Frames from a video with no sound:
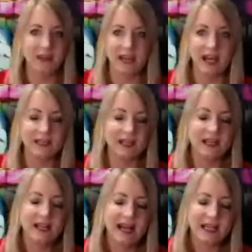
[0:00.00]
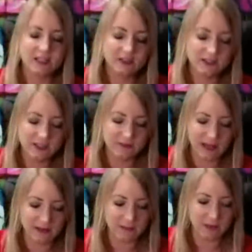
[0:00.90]
on it. And I used to
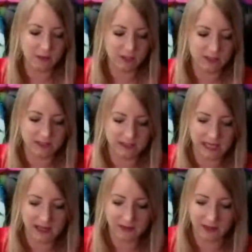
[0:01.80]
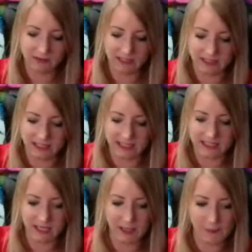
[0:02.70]
defend my work to the death. I really
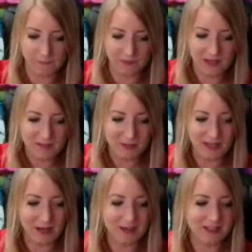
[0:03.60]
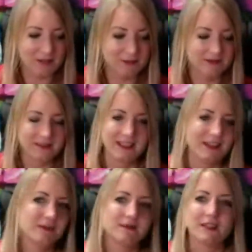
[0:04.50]
did. But now I don't, you
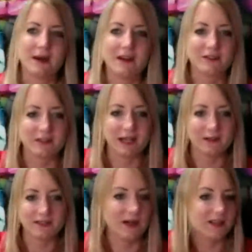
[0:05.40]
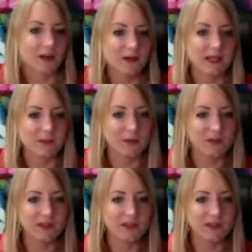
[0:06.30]
know, I don't have to now. So I don't anymore.